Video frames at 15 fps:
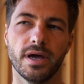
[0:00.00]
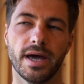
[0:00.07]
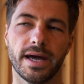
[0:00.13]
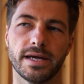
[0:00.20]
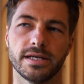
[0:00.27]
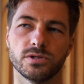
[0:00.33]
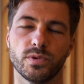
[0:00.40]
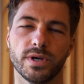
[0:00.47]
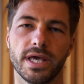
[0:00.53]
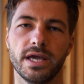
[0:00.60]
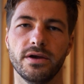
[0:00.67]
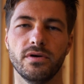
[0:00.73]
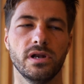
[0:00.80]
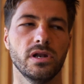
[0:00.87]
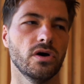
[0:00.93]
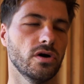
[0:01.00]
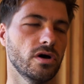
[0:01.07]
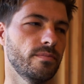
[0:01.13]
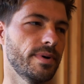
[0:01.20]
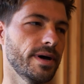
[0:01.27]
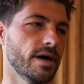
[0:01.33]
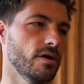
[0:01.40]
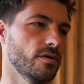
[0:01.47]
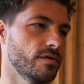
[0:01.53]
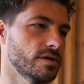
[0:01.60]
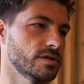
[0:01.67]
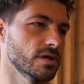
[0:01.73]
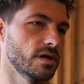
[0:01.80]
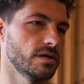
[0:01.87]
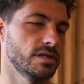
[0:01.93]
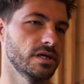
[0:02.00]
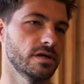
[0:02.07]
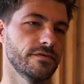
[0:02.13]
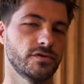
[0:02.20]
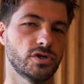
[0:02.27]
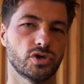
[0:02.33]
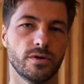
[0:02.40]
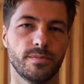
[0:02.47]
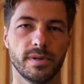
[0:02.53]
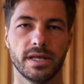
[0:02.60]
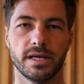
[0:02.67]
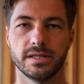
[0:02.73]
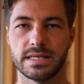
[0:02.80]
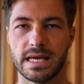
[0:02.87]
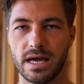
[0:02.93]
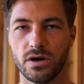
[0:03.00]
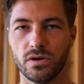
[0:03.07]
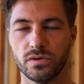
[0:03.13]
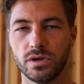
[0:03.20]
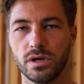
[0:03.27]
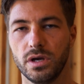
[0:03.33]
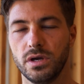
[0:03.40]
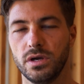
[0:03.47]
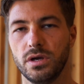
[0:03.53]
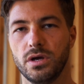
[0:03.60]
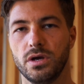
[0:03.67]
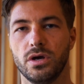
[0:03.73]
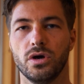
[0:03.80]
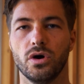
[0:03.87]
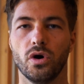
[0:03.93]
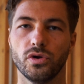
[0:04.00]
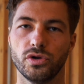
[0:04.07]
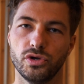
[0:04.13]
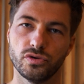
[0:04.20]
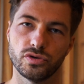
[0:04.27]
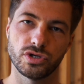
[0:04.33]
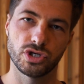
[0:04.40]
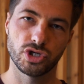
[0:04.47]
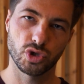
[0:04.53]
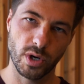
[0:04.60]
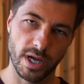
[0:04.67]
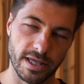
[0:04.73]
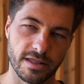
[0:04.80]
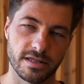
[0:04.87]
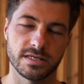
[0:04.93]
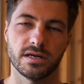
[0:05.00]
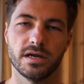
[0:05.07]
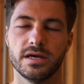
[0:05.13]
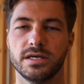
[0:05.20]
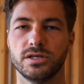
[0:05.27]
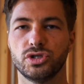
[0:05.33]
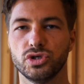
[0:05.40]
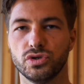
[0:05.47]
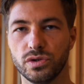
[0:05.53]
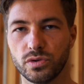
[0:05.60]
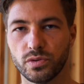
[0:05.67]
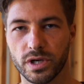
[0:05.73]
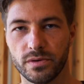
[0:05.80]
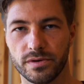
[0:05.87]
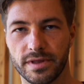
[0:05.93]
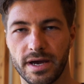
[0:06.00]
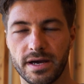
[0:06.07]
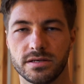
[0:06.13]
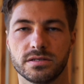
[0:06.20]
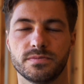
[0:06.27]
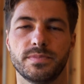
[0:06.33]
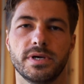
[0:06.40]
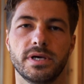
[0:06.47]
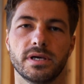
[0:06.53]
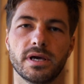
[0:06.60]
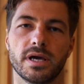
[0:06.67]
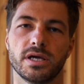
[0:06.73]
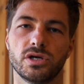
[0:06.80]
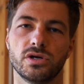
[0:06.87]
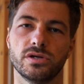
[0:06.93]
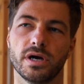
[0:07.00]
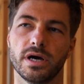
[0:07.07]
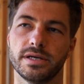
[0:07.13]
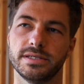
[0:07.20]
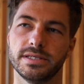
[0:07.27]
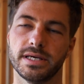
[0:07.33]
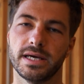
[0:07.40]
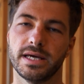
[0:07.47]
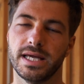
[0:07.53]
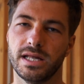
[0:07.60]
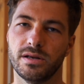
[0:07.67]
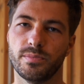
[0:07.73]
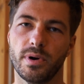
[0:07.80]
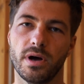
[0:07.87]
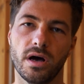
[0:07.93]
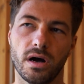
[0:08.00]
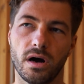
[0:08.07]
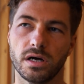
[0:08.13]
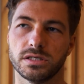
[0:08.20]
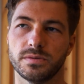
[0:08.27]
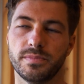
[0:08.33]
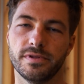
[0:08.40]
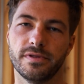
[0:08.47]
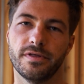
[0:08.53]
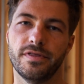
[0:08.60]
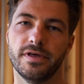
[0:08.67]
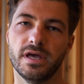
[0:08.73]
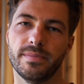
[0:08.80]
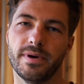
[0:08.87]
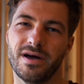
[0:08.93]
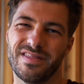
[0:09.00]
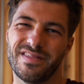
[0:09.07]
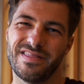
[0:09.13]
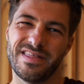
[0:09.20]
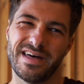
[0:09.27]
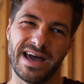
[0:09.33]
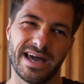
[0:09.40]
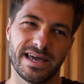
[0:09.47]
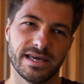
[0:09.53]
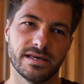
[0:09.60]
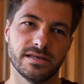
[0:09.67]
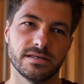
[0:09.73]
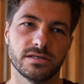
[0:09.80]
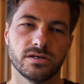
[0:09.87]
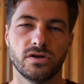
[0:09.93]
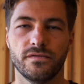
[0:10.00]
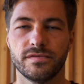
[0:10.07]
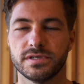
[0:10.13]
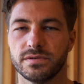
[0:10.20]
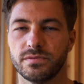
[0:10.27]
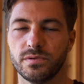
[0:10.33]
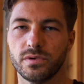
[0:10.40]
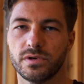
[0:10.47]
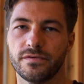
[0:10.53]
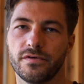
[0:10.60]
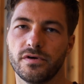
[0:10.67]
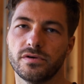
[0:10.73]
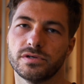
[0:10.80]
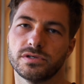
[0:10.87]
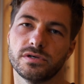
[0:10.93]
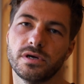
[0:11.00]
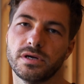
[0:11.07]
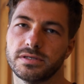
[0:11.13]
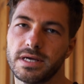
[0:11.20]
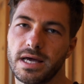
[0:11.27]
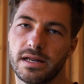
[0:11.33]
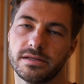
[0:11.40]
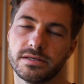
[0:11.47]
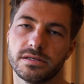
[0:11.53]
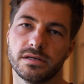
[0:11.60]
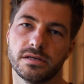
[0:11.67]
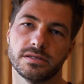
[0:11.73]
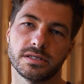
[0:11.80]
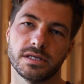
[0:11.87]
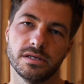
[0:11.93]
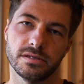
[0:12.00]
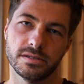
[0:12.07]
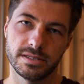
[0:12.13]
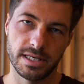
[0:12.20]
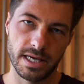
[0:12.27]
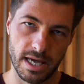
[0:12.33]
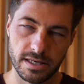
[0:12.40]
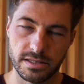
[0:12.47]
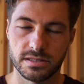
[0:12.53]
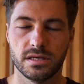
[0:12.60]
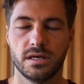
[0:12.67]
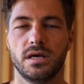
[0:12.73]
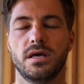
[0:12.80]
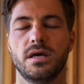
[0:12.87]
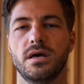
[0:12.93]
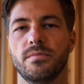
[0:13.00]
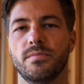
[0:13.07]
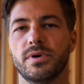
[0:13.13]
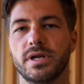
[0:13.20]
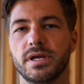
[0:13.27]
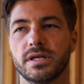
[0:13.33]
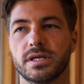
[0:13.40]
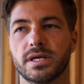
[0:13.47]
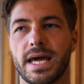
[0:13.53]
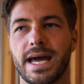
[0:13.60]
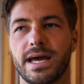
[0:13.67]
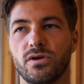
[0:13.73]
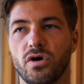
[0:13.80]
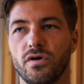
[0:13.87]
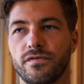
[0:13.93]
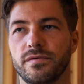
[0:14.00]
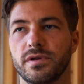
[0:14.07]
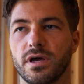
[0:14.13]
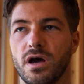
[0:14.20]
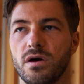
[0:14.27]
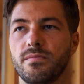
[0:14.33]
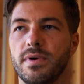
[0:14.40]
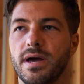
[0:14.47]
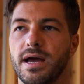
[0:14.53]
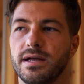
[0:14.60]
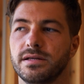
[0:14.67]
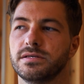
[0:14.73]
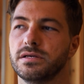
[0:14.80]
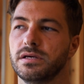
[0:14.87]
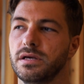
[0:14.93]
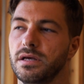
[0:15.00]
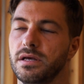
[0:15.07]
And we hear a lot about this idea of tripling down on your strengths, and I do agree with that as being a good idea in part. But the thing about that is, and obviously we want to focus on our talents and our skills, yes, but it can often come at